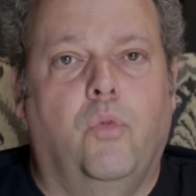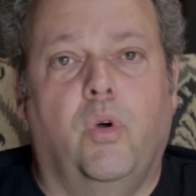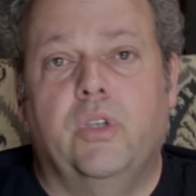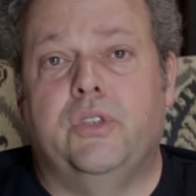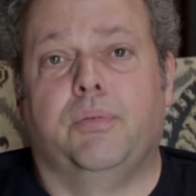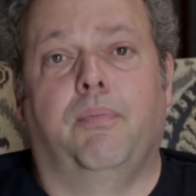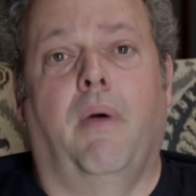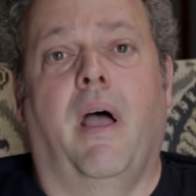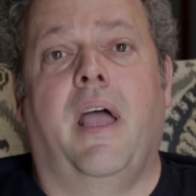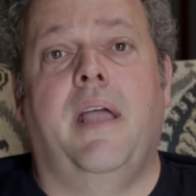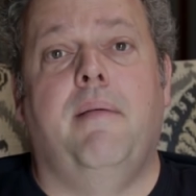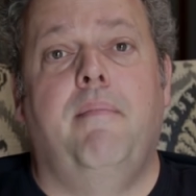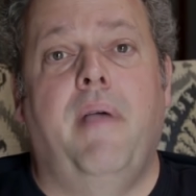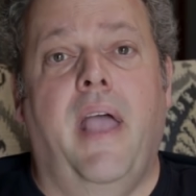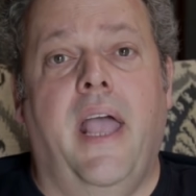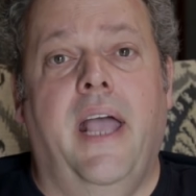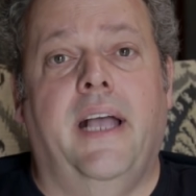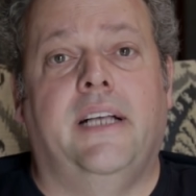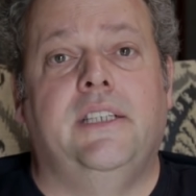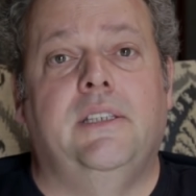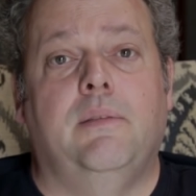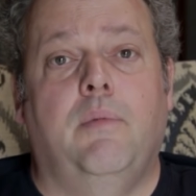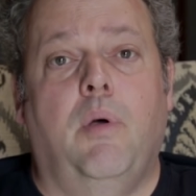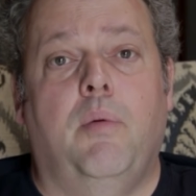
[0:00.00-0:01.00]
What's my
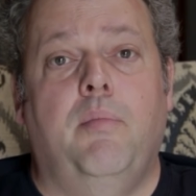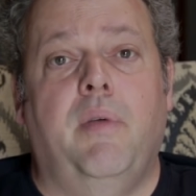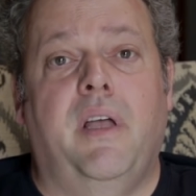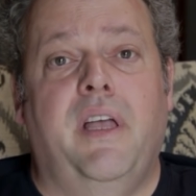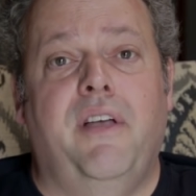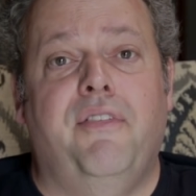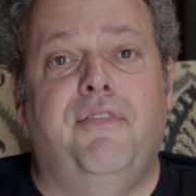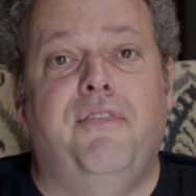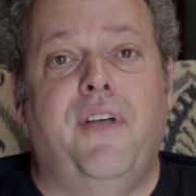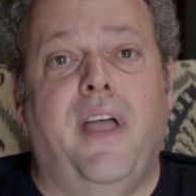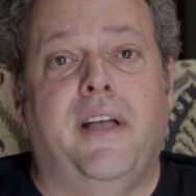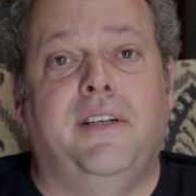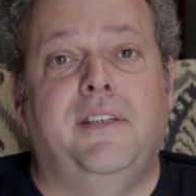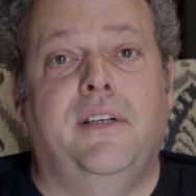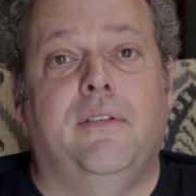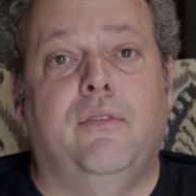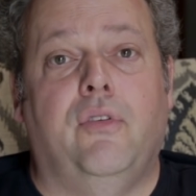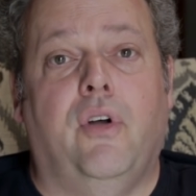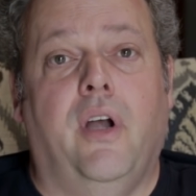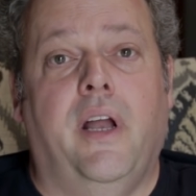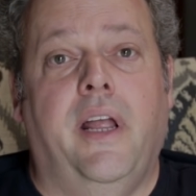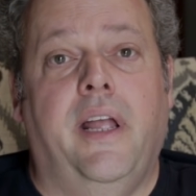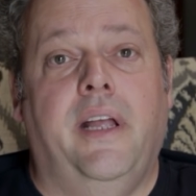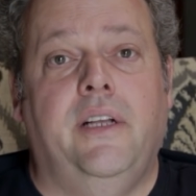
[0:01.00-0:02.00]
maximum effective
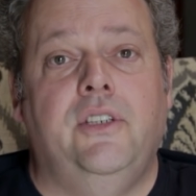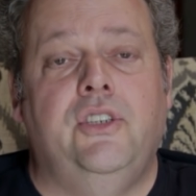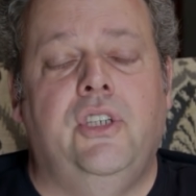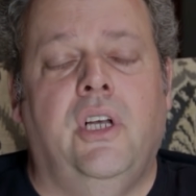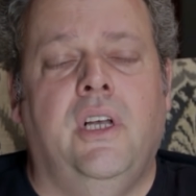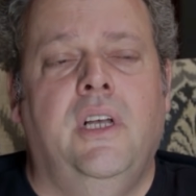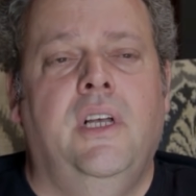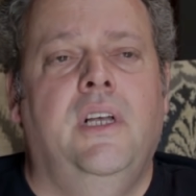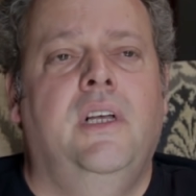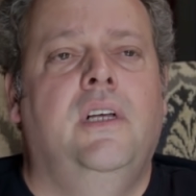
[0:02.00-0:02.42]
range?